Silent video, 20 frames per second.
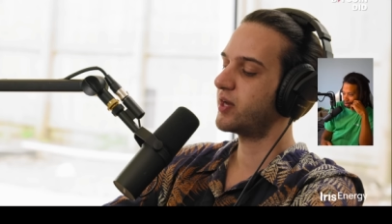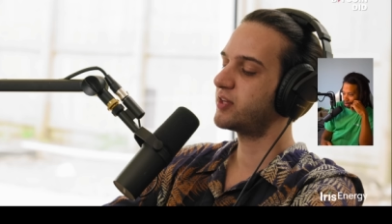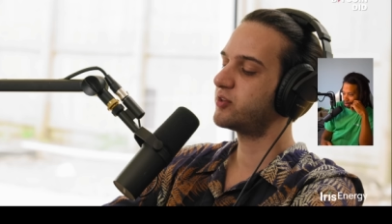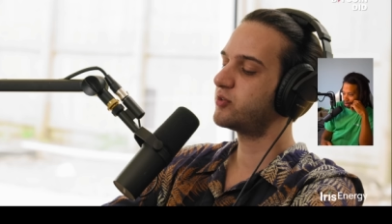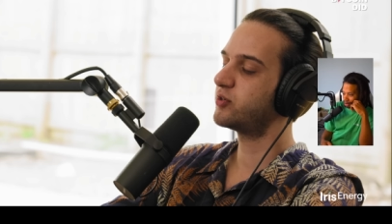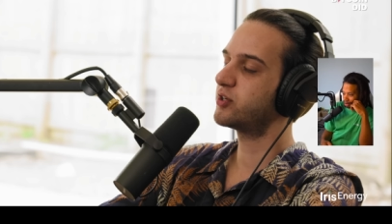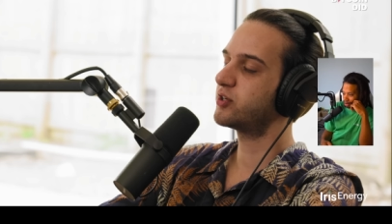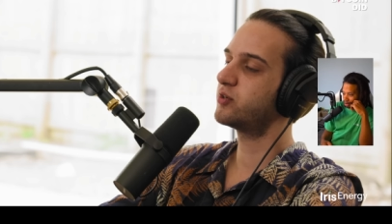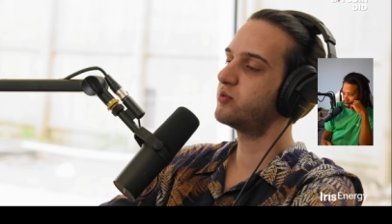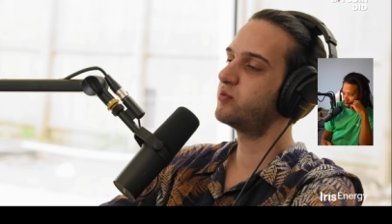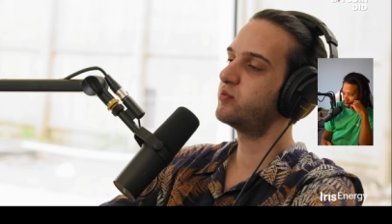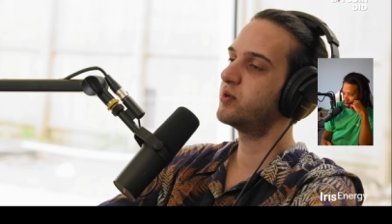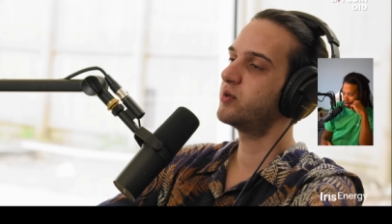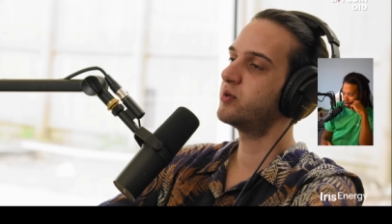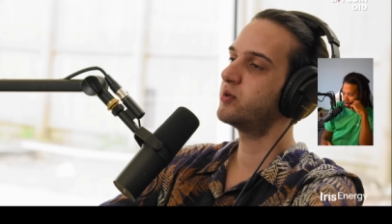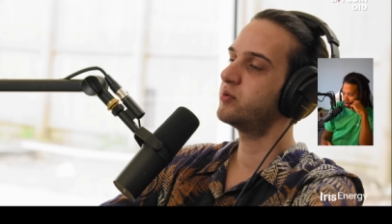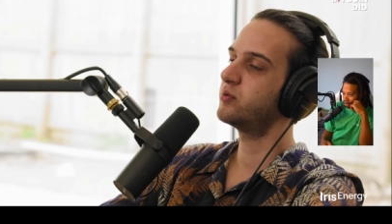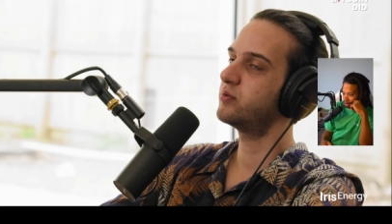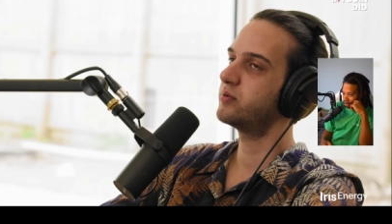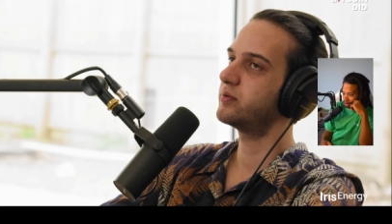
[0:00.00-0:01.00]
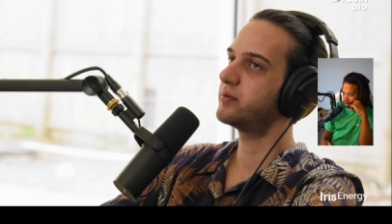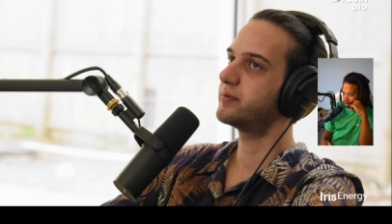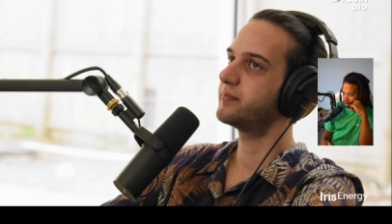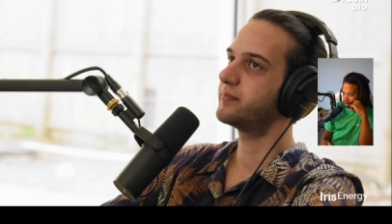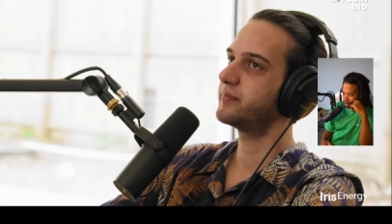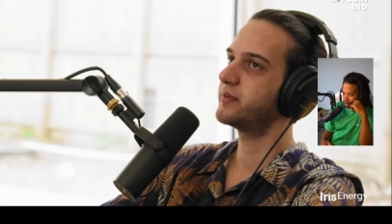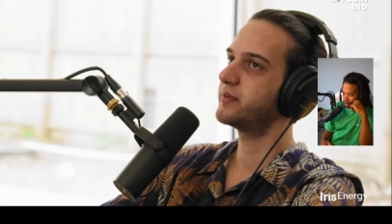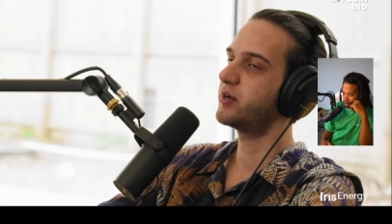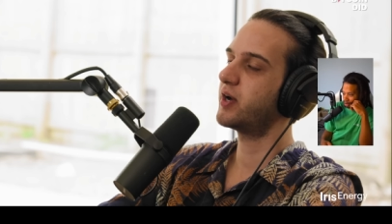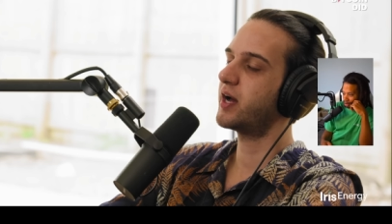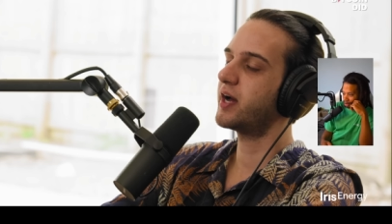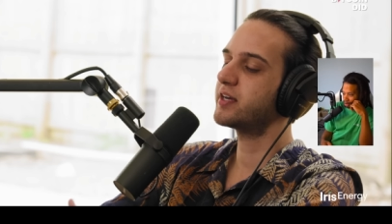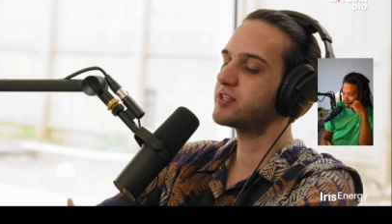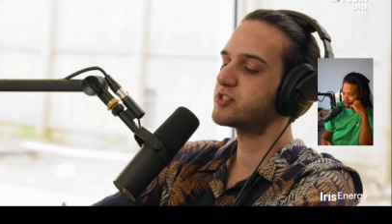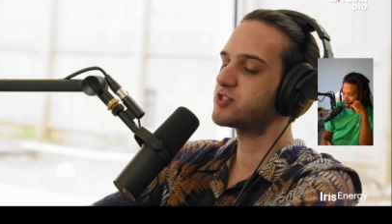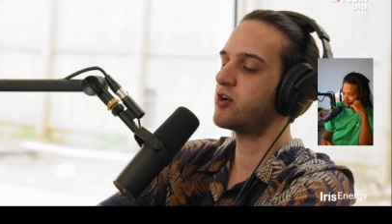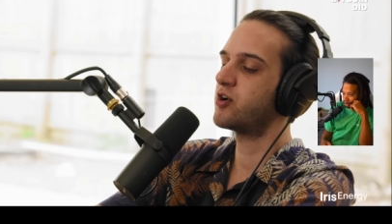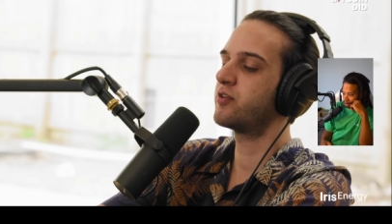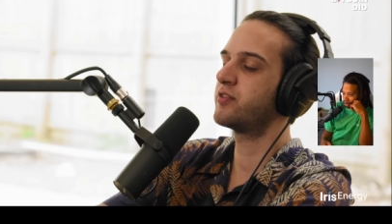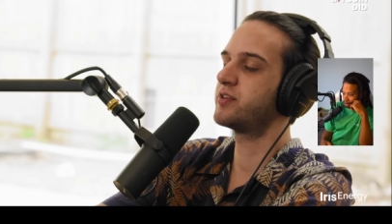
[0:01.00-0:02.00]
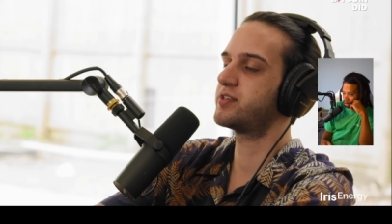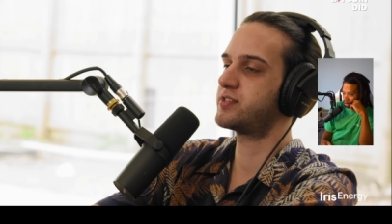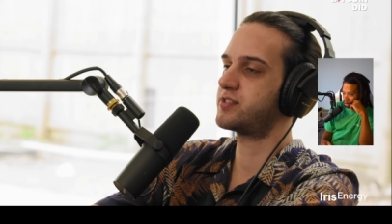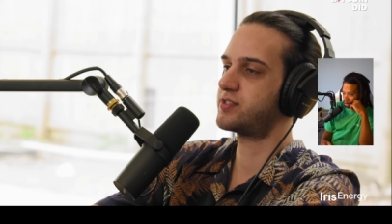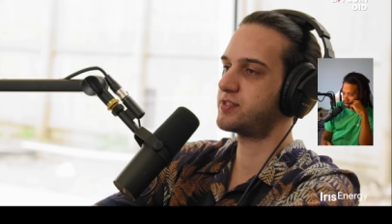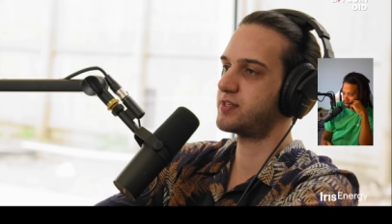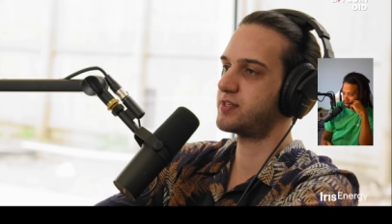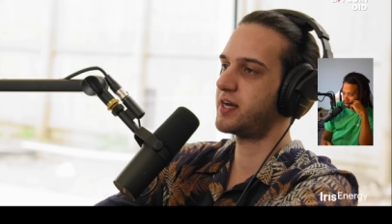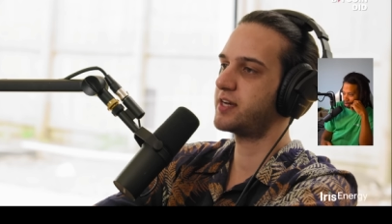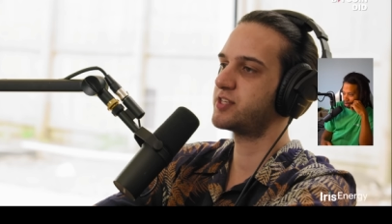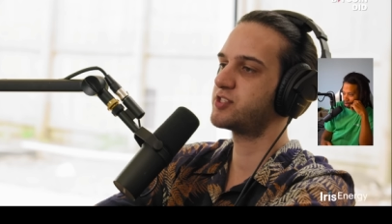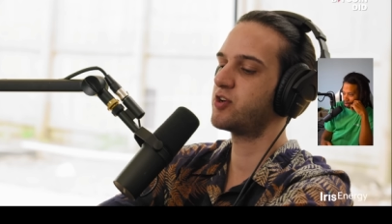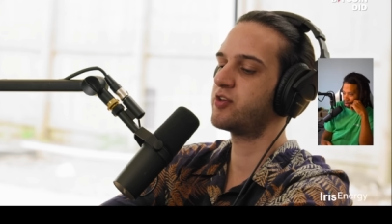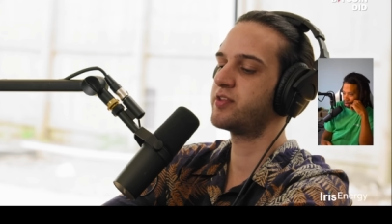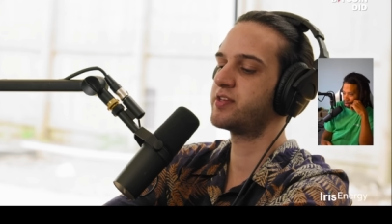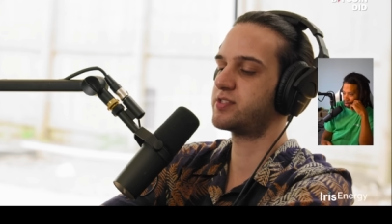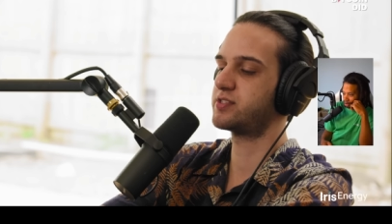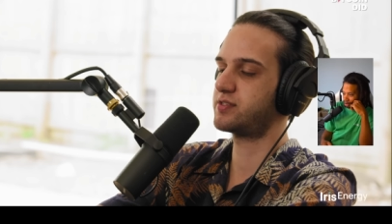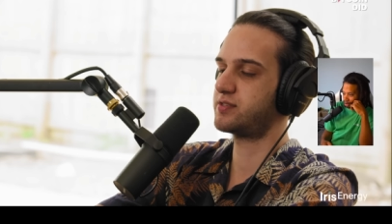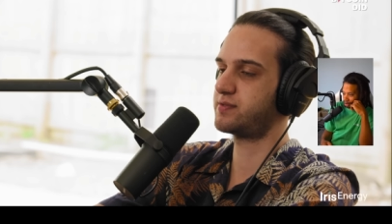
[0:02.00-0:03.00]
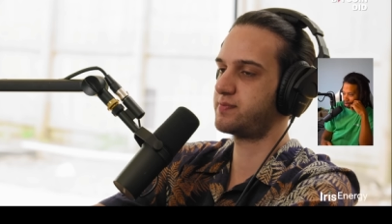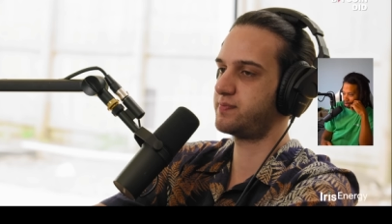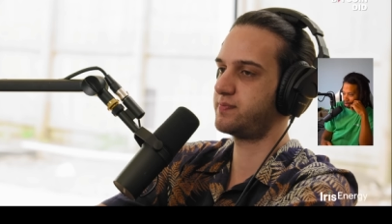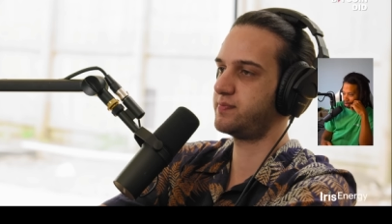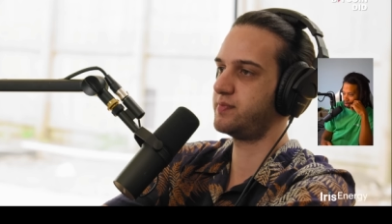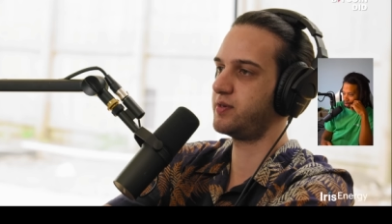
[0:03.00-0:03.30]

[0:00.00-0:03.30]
took a role. You know, I saw this